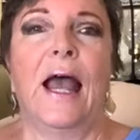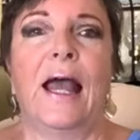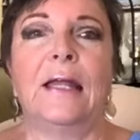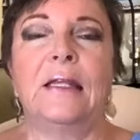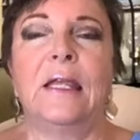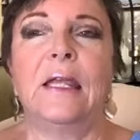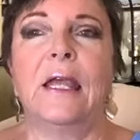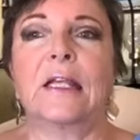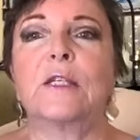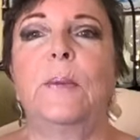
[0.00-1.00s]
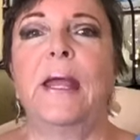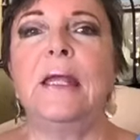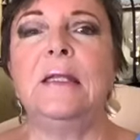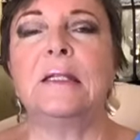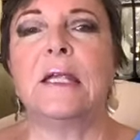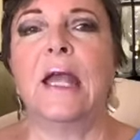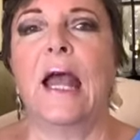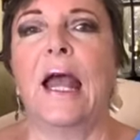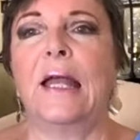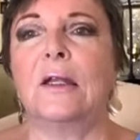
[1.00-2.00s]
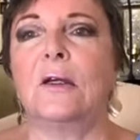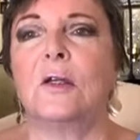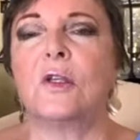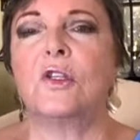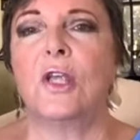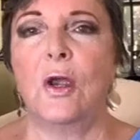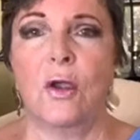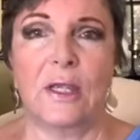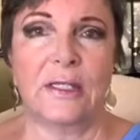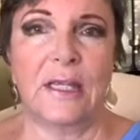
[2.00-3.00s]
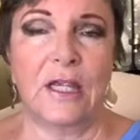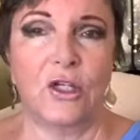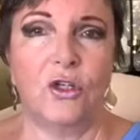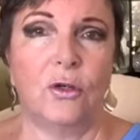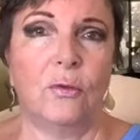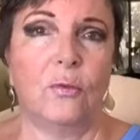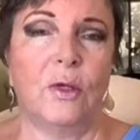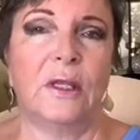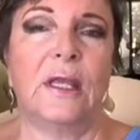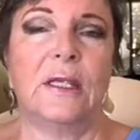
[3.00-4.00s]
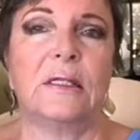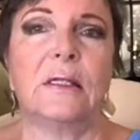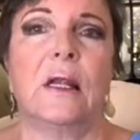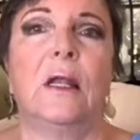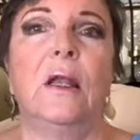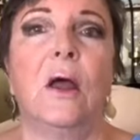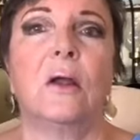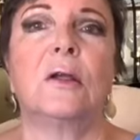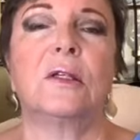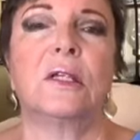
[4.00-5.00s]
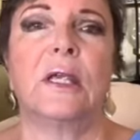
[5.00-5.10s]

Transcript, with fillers: and he explained that he had a serious issue with his lungs.